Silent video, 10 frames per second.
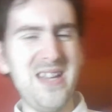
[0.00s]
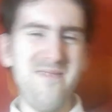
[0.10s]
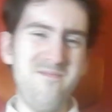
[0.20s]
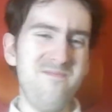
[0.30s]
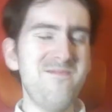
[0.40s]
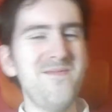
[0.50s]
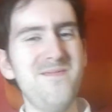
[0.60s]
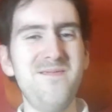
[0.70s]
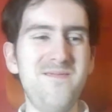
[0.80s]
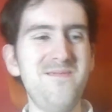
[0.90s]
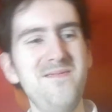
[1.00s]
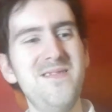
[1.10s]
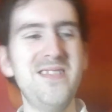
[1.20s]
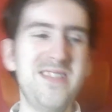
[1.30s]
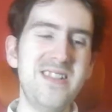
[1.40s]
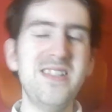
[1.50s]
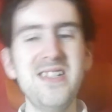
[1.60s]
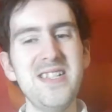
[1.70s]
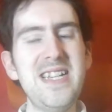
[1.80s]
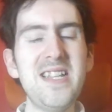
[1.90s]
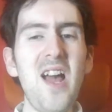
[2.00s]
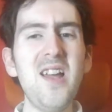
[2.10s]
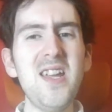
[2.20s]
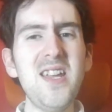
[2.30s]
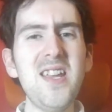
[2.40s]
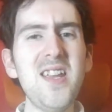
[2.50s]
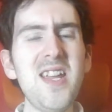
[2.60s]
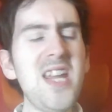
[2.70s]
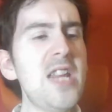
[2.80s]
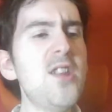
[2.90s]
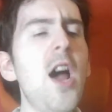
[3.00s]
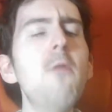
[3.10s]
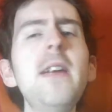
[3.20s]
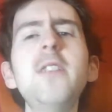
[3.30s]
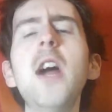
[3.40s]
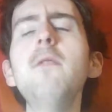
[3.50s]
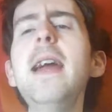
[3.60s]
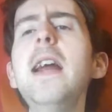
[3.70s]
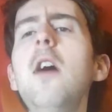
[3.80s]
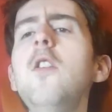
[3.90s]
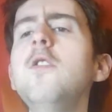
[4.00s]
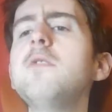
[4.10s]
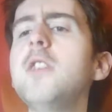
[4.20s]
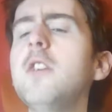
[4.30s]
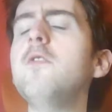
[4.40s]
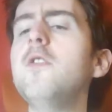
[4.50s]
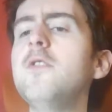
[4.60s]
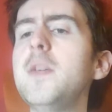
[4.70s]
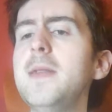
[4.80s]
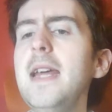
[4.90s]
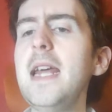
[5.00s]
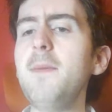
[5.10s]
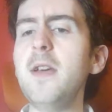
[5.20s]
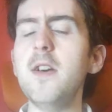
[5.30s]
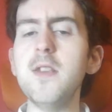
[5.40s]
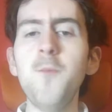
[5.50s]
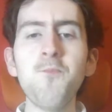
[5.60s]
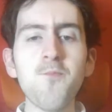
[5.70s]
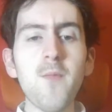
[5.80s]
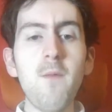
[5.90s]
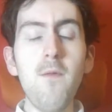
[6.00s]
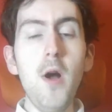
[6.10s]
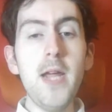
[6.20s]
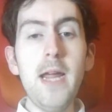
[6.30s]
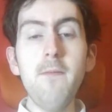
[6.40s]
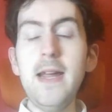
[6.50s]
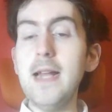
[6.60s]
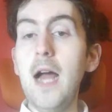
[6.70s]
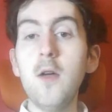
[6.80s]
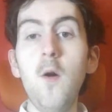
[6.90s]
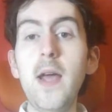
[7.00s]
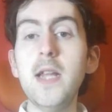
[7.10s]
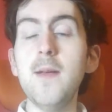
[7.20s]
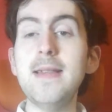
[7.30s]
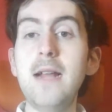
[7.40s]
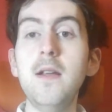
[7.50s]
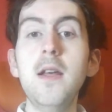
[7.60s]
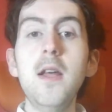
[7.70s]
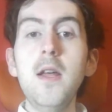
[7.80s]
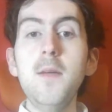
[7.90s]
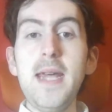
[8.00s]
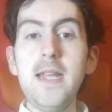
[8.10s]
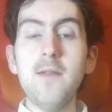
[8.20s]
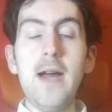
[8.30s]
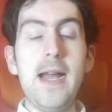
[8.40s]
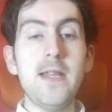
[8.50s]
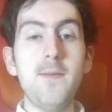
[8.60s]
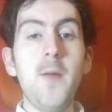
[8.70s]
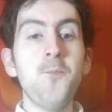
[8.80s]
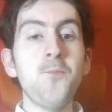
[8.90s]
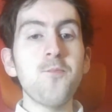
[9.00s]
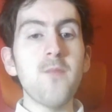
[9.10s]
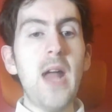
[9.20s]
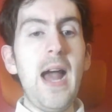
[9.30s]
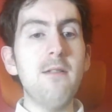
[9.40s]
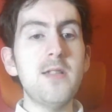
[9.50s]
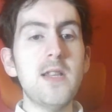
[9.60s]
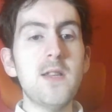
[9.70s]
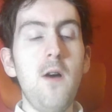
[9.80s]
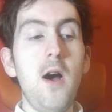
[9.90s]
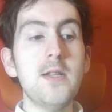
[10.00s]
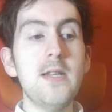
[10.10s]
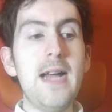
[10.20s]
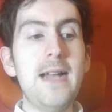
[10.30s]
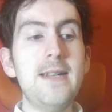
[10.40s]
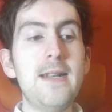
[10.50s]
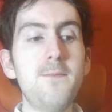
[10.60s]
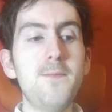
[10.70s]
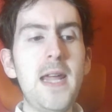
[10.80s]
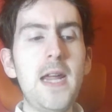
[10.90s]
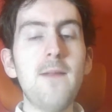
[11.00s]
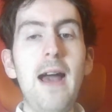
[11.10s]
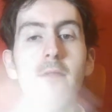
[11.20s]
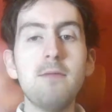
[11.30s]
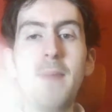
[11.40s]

you don't really know who to believe, because for all we know, Coin could have sent Peeta out to the squad, and being around the